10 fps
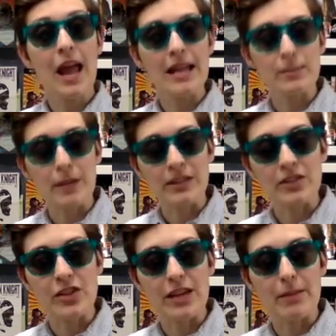as well
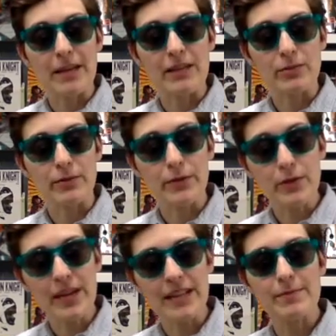as Jay and Miles Review
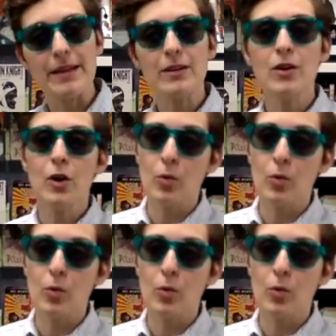the X-Men,